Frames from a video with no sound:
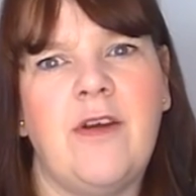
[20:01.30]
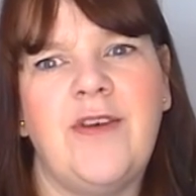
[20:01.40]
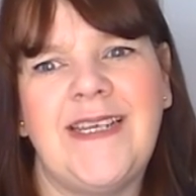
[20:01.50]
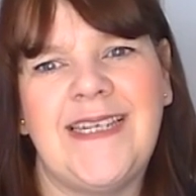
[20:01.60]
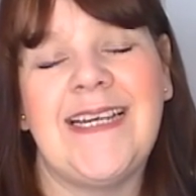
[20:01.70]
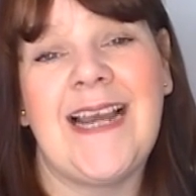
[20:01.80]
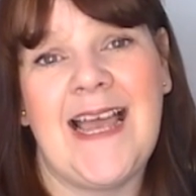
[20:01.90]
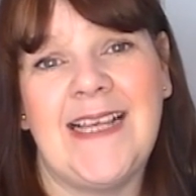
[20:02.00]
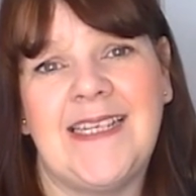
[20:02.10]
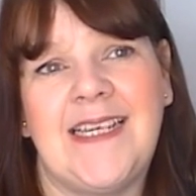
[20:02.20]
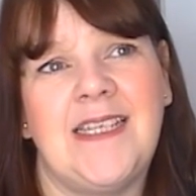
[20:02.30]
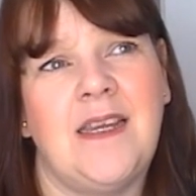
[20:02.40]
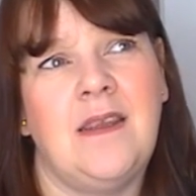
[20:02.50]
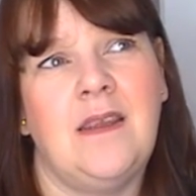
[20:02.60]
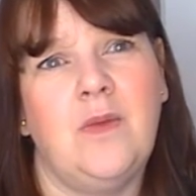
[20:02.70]
knitting classes, and
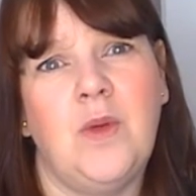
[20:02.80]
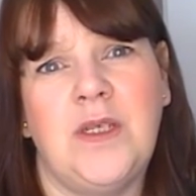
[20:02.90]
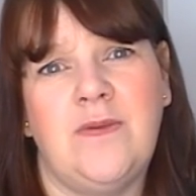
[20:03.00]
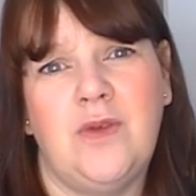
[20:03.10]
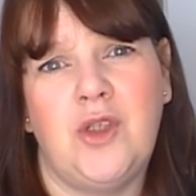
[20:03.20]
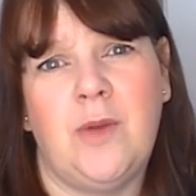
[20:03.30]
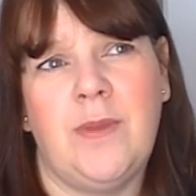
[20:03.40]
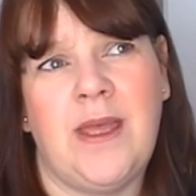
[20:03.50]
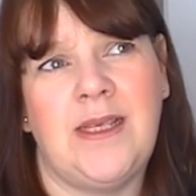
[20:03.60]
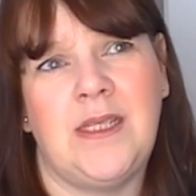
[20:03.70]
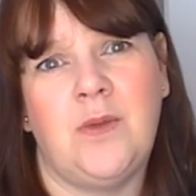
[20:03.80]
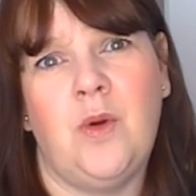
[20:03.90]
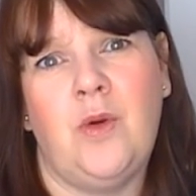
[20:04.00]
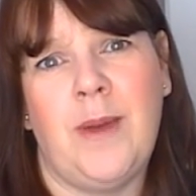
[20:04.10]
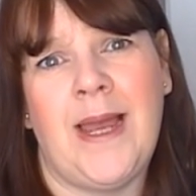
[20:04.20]
in the wonderful shop that is the
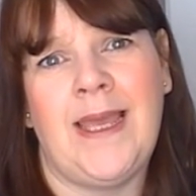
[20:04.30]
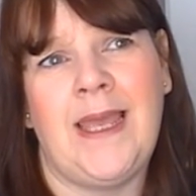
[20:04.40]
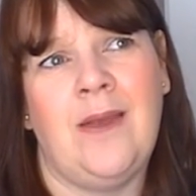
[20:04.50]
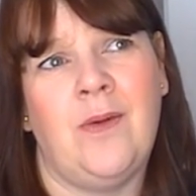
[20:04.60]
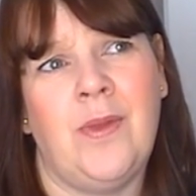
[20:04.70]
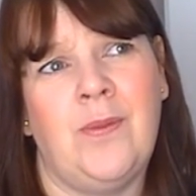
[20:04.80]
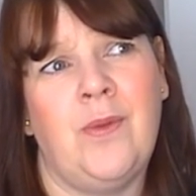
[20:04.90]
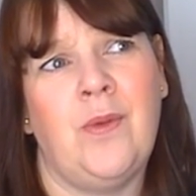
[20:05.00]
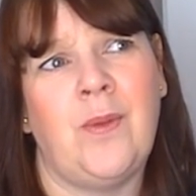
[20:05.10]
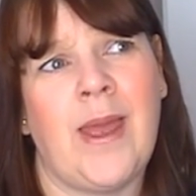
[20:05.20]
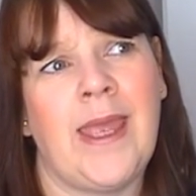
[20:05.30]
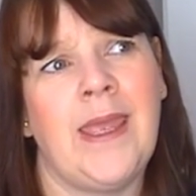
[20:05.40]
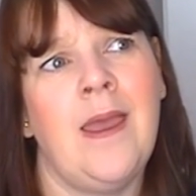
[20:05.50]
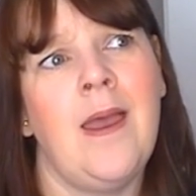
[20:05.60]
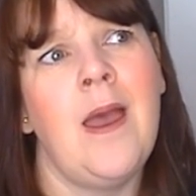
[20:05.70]
Wool Palette out on the Broadway,
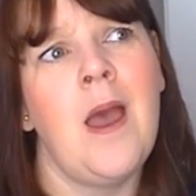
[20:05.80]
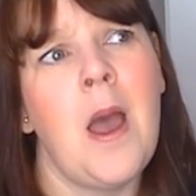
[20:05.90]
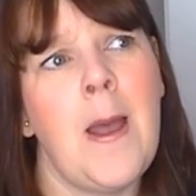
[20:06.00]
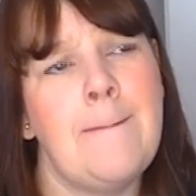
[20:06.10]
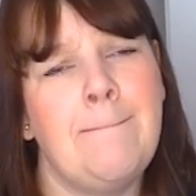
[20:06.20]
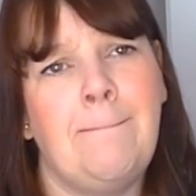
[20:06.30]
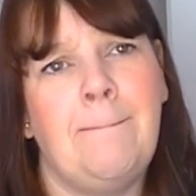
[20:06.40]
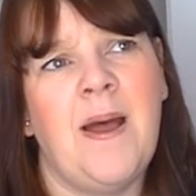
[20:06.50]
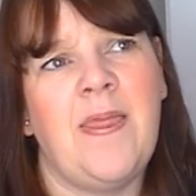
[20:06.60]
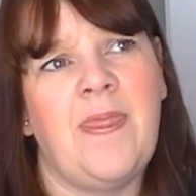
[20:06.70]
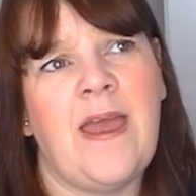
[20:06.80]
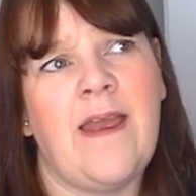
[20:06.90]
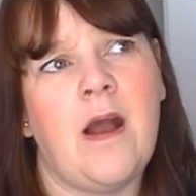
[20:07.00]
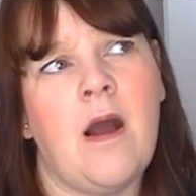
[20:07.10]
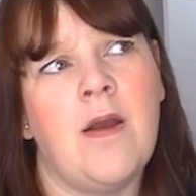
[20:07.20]
but
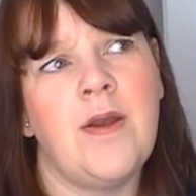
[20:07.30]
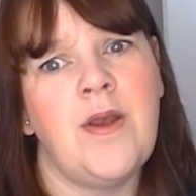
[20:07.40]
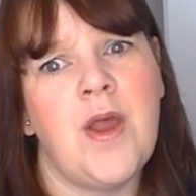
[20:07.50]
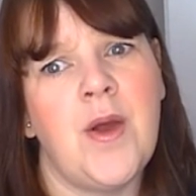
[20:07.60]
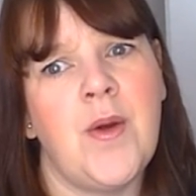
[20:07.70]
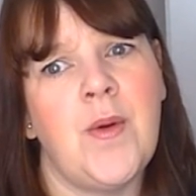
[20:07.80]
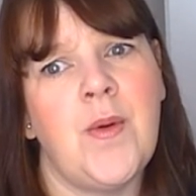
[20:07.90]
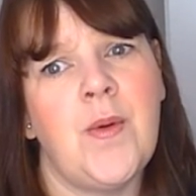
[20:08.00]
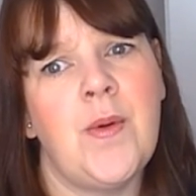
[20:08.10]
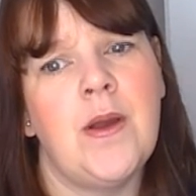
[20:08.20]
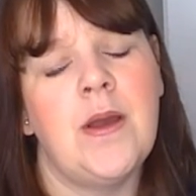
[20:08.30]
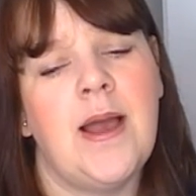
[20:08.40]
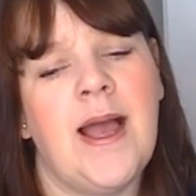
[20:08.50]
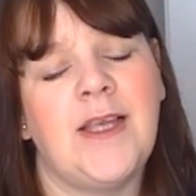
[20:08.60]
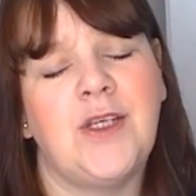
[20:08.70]
there are no
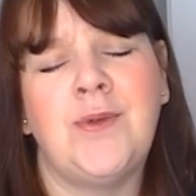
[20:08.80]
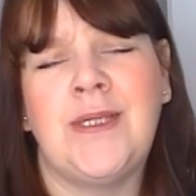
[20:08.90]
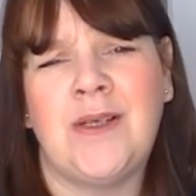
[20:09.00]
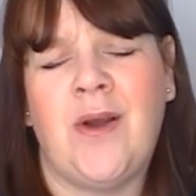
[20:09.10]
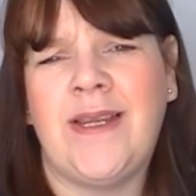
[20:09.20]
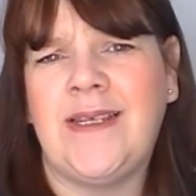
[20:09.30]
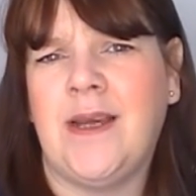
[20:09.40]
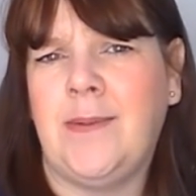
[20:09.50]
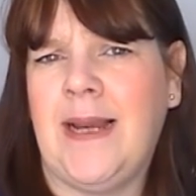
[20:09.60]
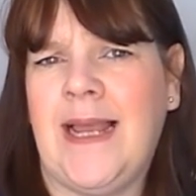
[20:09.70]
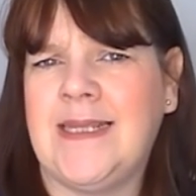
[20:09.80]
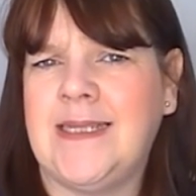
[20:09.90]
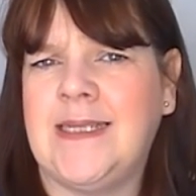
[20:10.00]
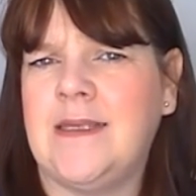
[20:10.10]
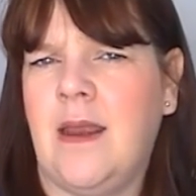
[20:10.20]
actual designing type
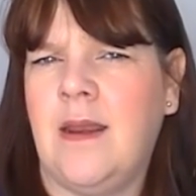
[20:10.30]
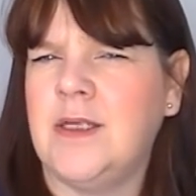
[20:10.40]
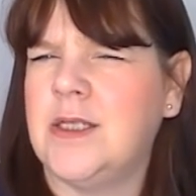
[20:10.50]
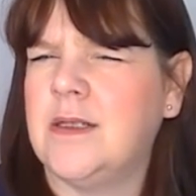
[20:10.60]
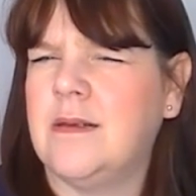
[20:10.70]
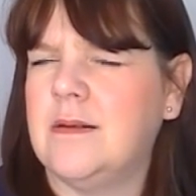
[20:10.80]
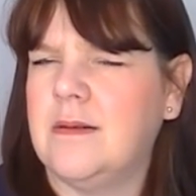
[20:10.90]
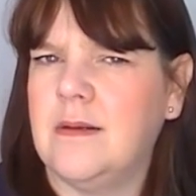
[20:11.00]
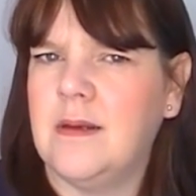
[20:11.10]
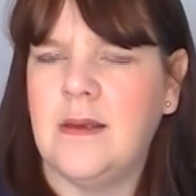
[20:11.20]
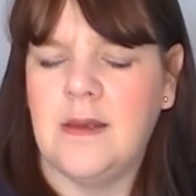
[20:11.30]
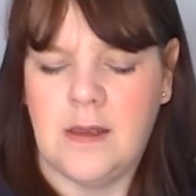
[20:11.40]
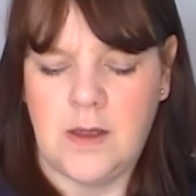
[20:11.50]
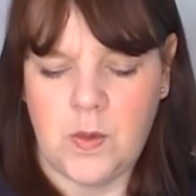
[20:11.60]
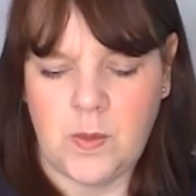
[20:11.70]
classes, and I just
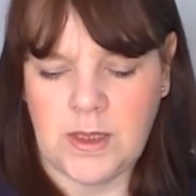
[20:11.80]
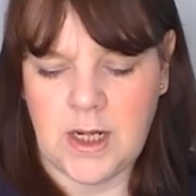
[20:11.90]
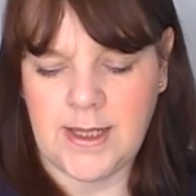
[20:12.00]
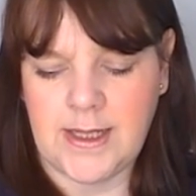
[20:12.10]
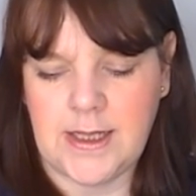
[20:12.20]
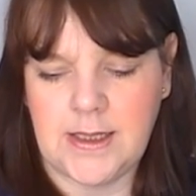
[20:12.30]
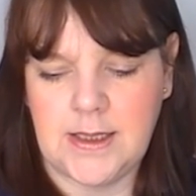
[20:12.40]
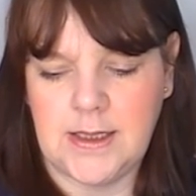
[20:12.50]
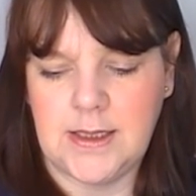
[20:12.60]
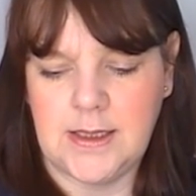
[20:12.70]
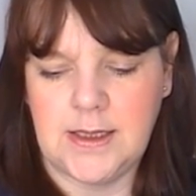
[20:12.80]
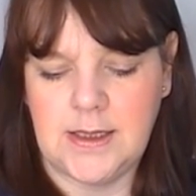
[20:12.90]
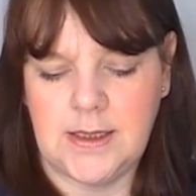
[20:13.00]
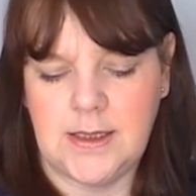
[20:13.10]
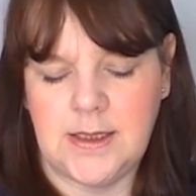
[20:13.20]
would like
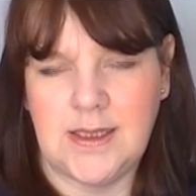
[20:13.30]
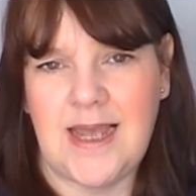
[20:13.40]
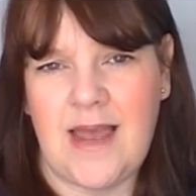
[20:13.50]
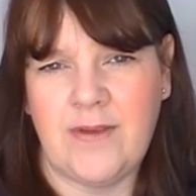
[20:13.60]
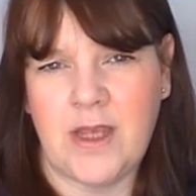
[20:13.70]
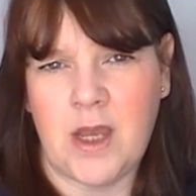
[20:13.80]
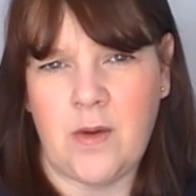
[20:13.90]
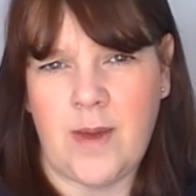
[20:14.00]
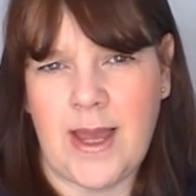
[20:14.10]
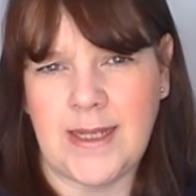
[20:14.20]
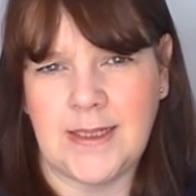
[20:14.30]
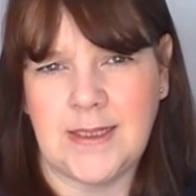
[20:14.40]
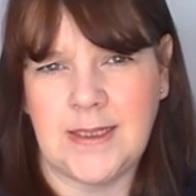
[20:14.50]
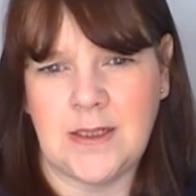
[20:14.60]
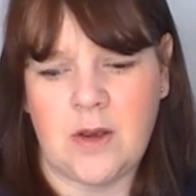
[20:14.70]
to have a go at
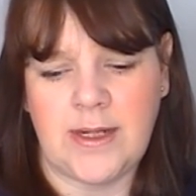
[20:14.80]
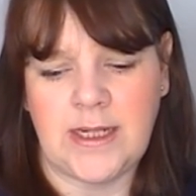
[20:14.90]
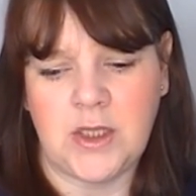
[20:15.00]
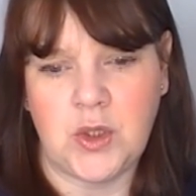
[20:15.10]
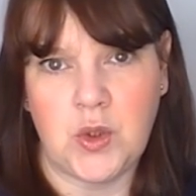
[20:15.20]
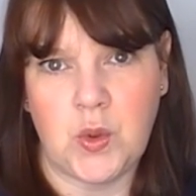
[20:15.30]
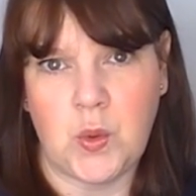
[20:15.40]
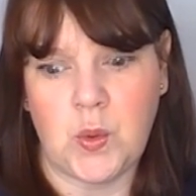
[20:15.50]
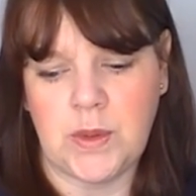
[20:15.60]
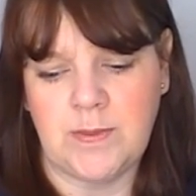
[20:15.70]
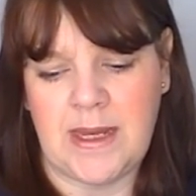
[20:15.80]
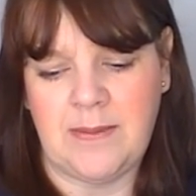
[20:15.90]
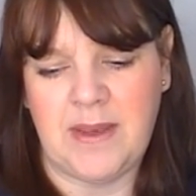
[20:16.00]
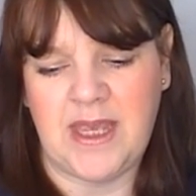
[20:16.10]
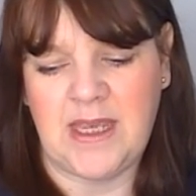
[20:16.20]
designing shawls
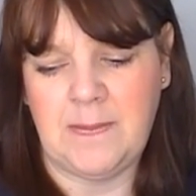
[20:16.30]
maybe.